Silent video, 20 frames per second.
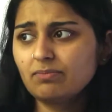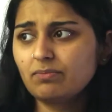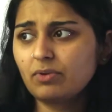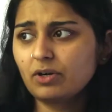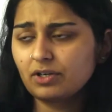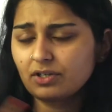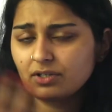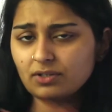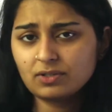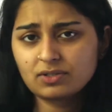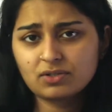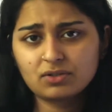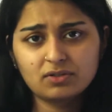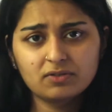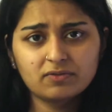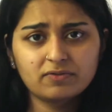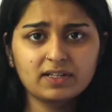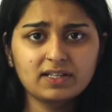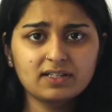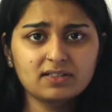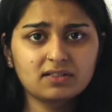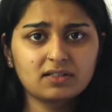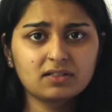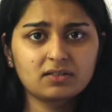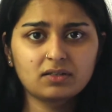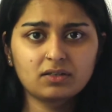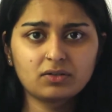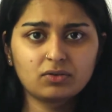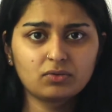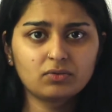particles on your face that
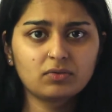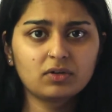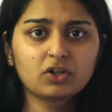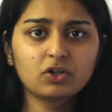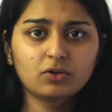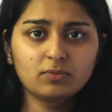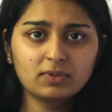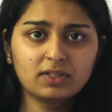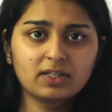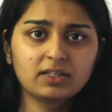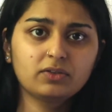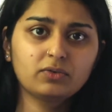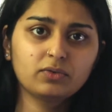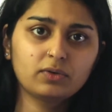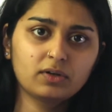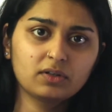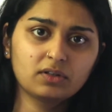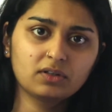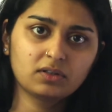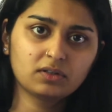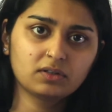accumulate throughout